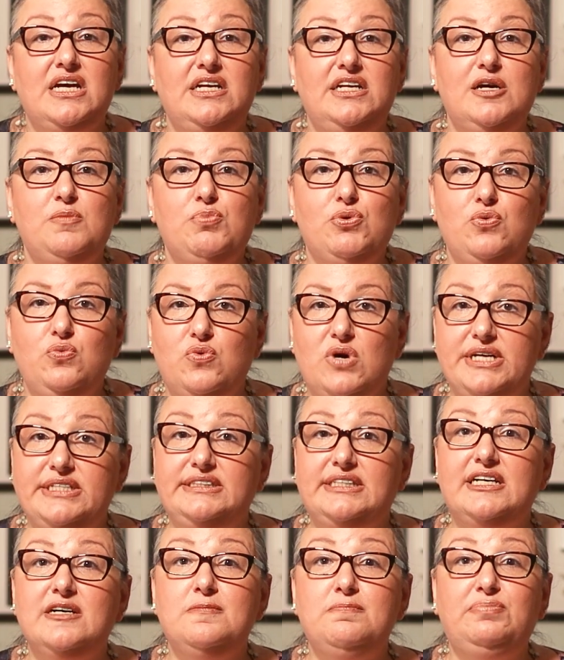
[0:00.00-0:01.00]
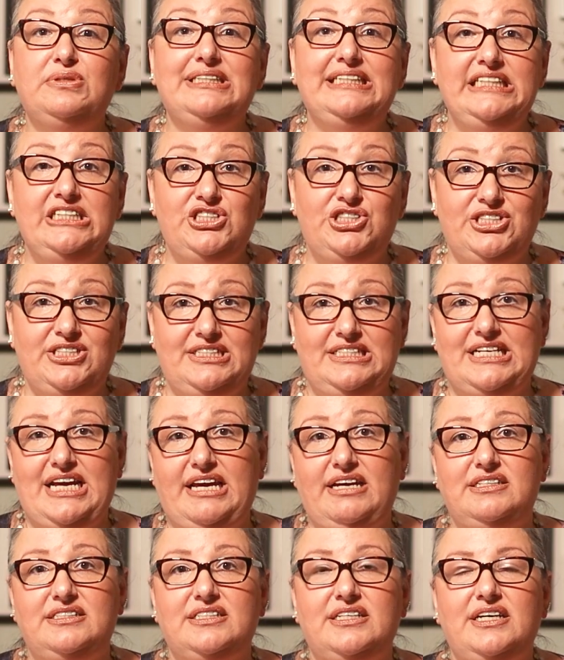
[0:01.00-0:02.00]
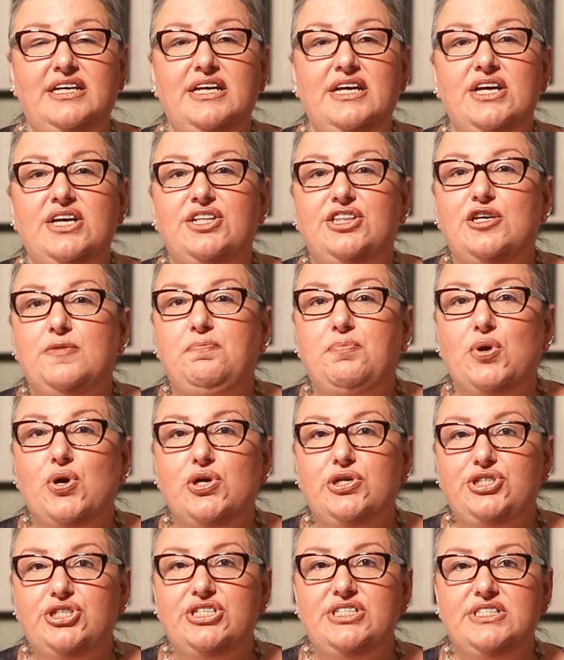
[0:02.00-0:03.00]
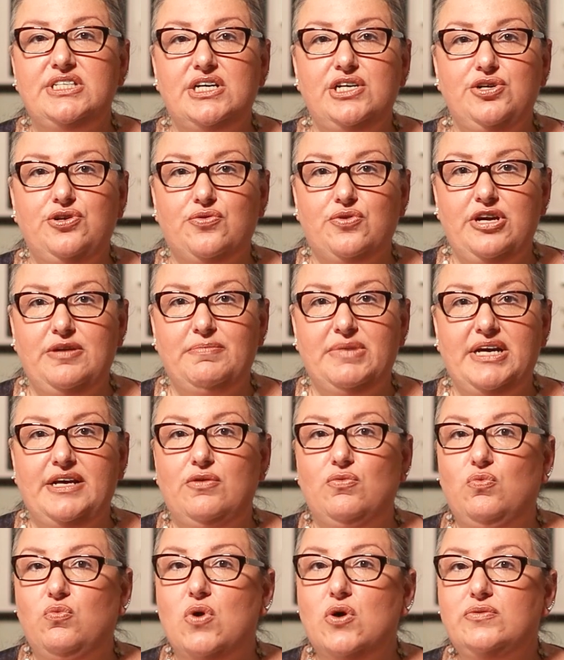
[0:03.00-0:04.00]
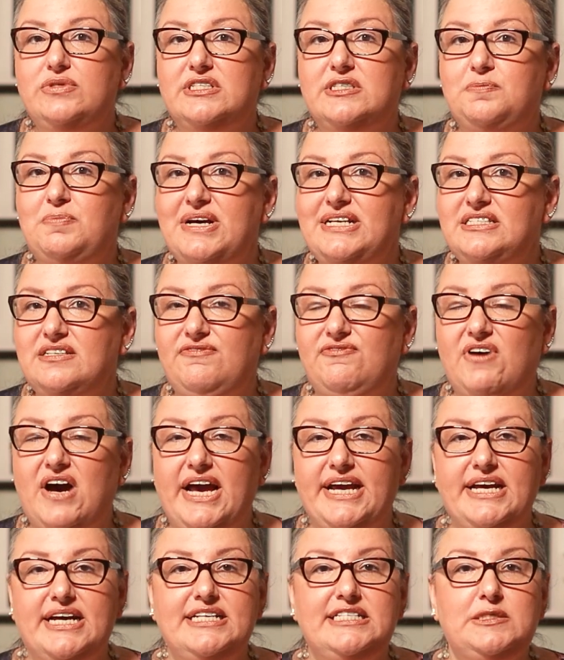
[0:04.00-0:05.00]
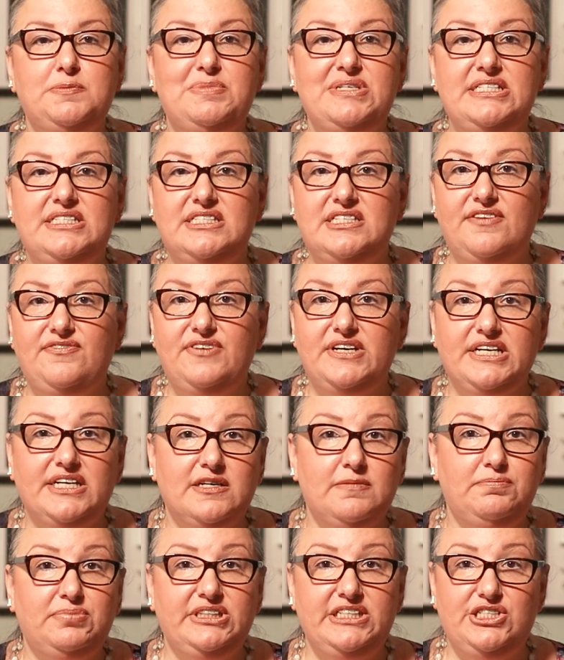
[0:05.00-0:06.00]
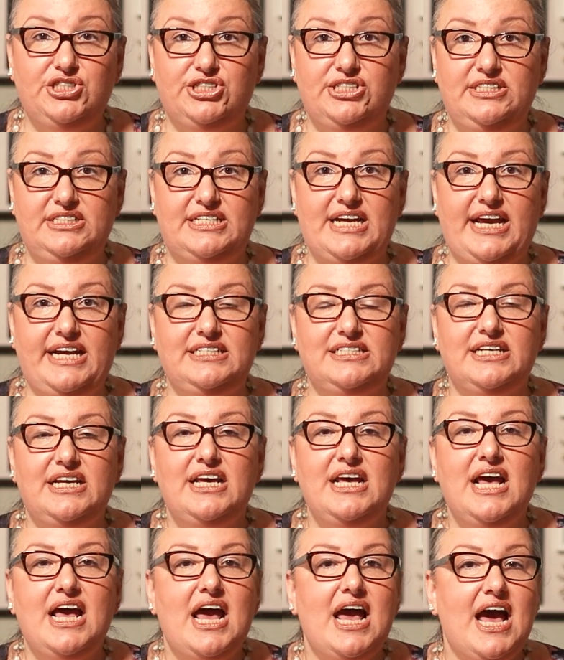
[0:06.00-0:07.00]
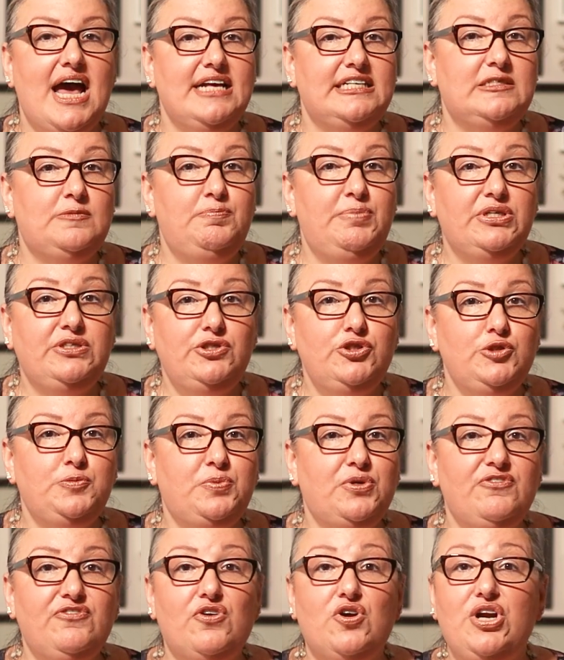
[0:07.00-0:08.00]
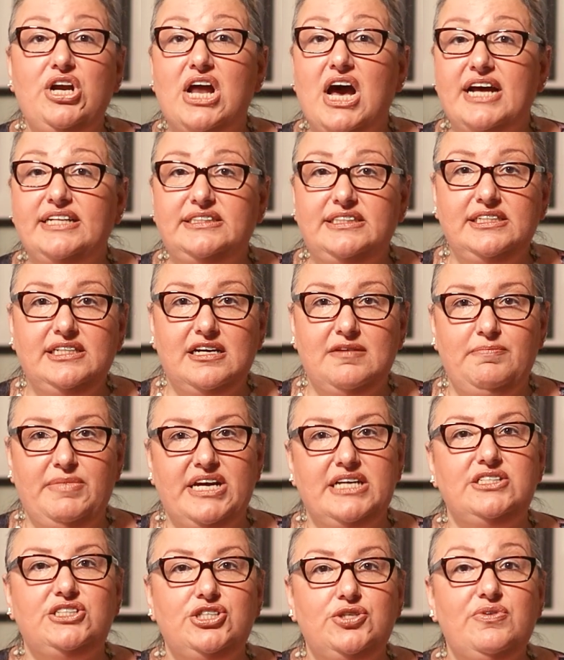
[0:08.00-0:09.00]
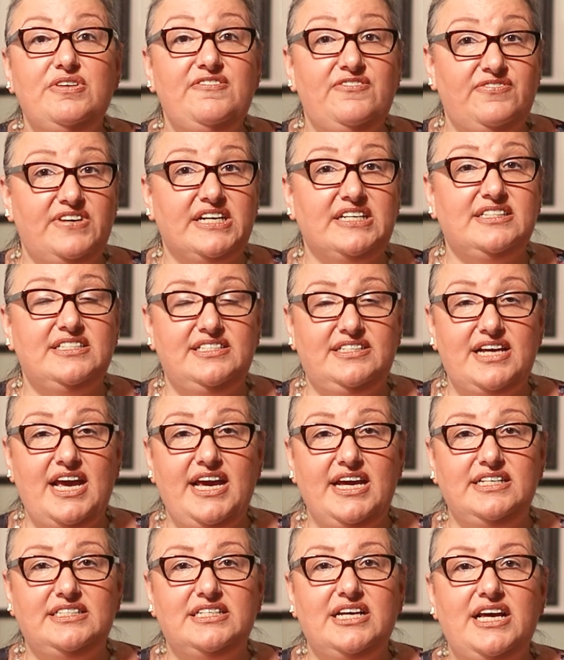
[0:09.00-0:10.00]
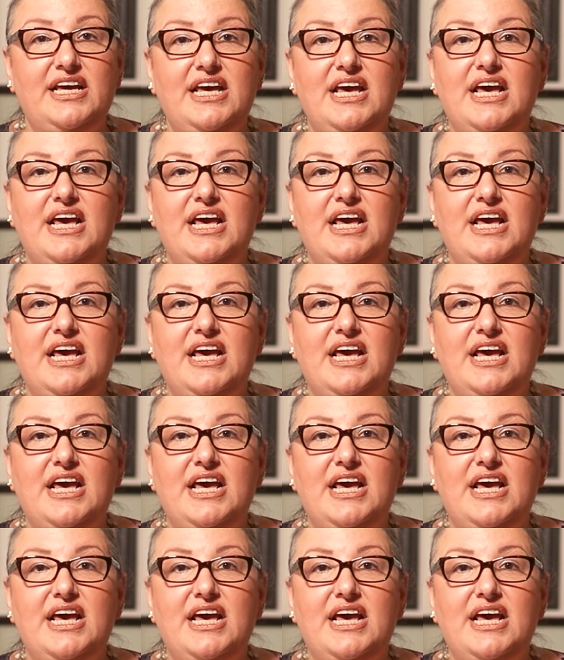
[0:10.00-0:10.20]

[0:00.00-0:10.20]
Number 1, completion date. The purchase agreement won't specify a specific completion date, as builders prefer not to commit to a fixed date.